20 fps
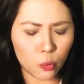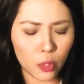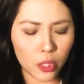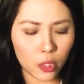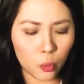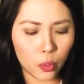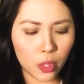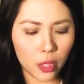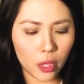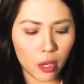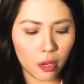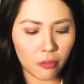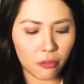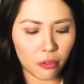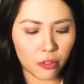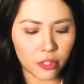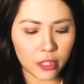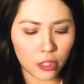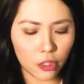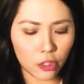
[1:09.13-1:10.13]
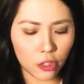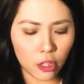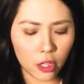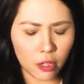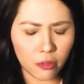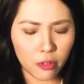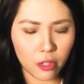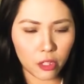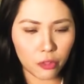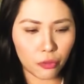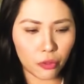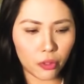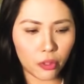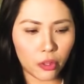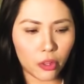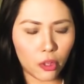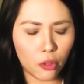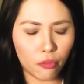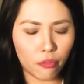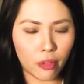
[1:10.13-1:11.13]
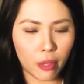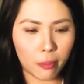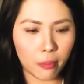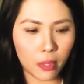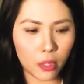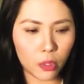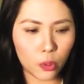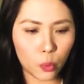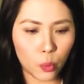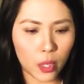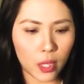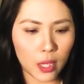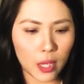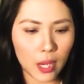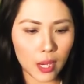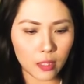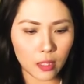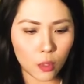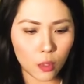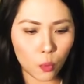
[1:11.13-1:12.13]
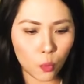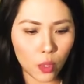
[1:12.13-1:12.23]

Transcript: What do we have for Sagittarius for November 2018?